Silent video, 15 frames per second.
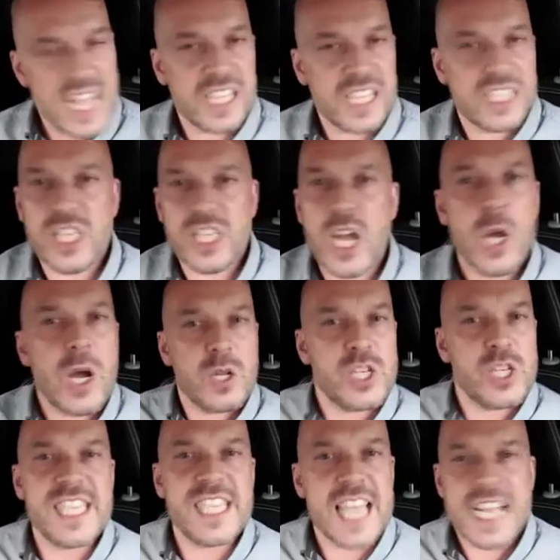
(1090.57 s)
I, I'll
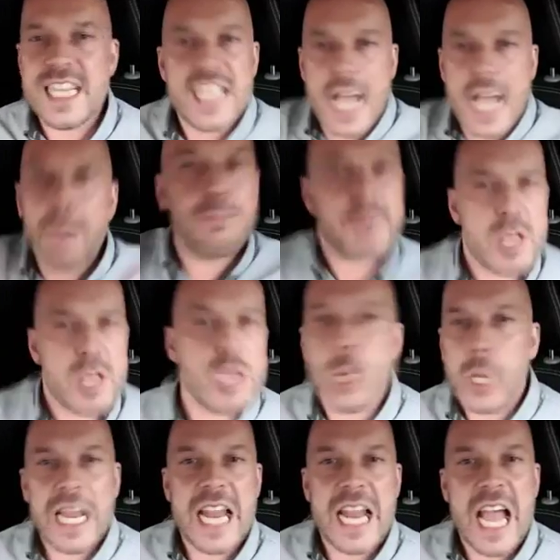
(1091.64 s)
just end up
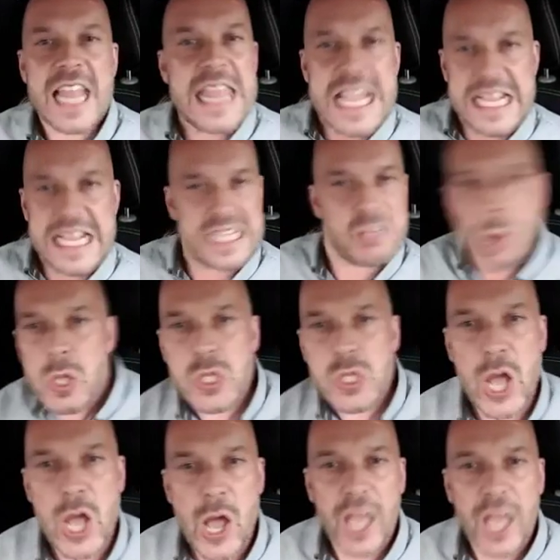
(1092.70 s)
talking like this,
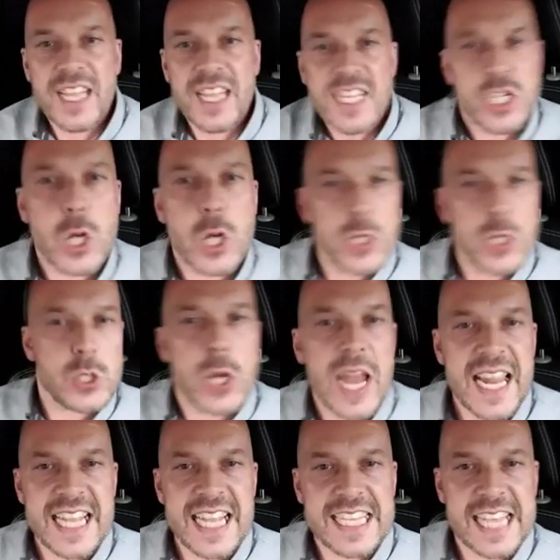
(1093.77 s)
won't I? Do you like talk
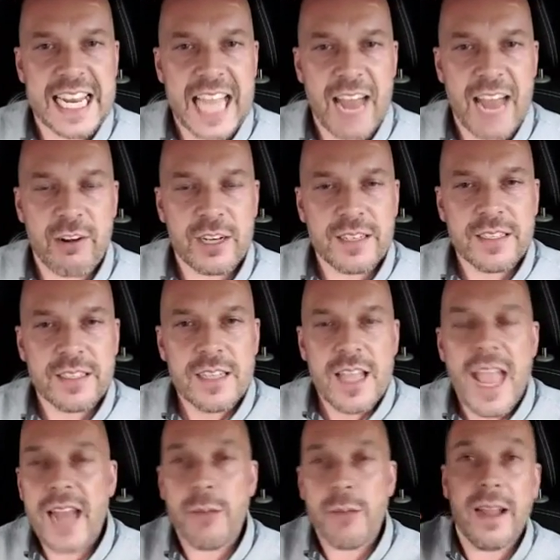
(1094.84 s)
like this then, Karen?
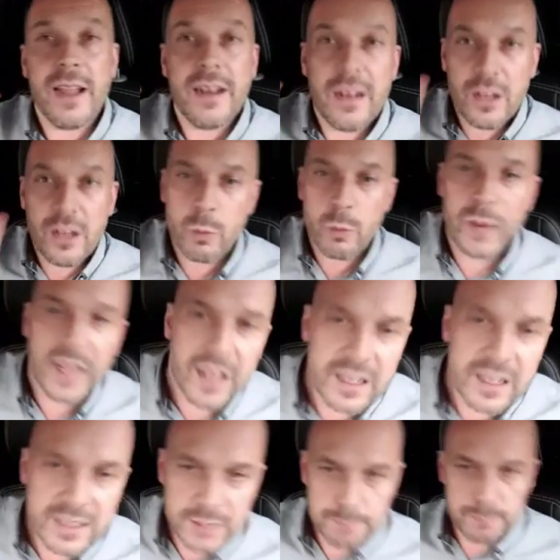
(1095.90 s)
Anyway, look, we
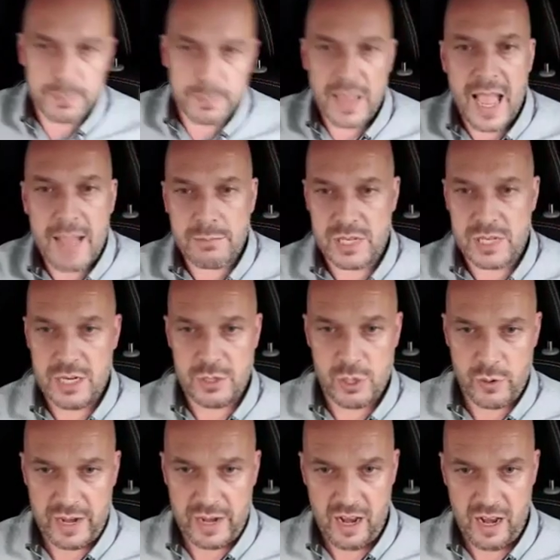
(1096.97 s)
are absolutely
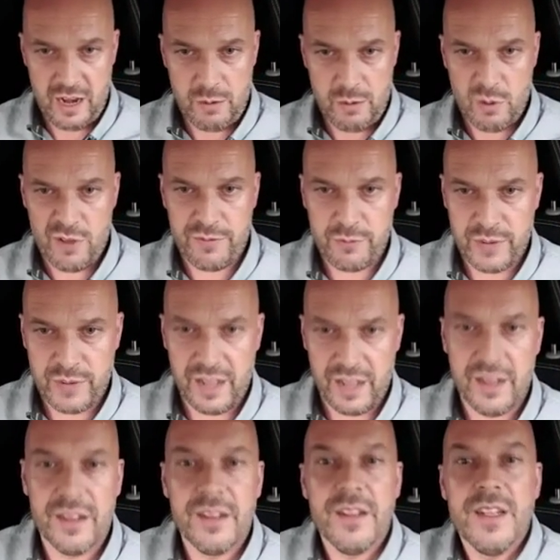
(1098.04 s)
talking a load of waffle
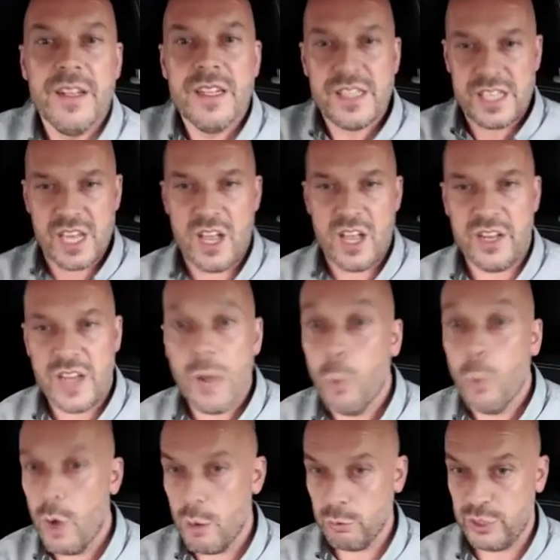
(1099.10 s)
now. Tanya,
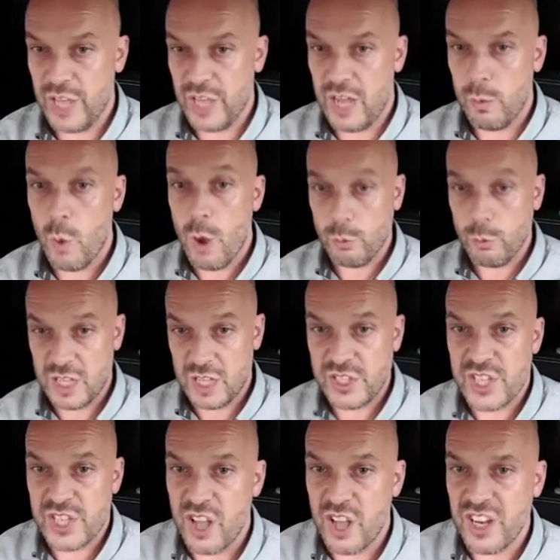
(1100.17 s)
well done, well done,
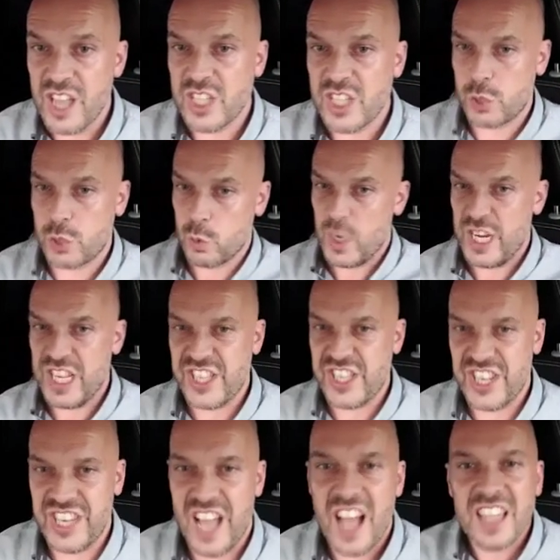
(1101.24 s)
Tanya. Sweet as
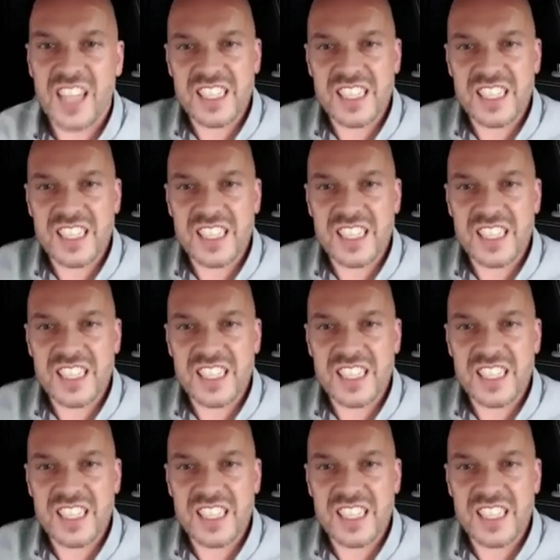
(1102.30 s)
a nut.